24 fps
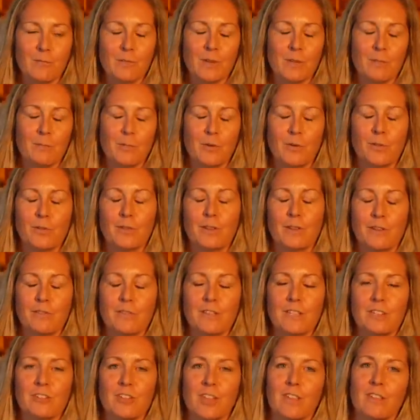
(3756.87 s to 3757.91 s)
We both
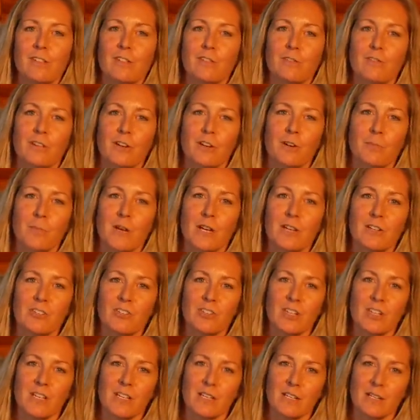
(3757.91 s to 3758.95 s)
loved each other very
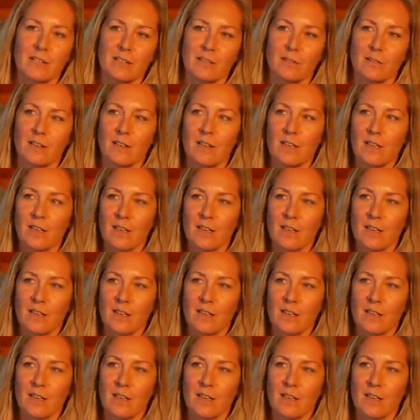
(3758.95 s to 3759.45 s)
much. And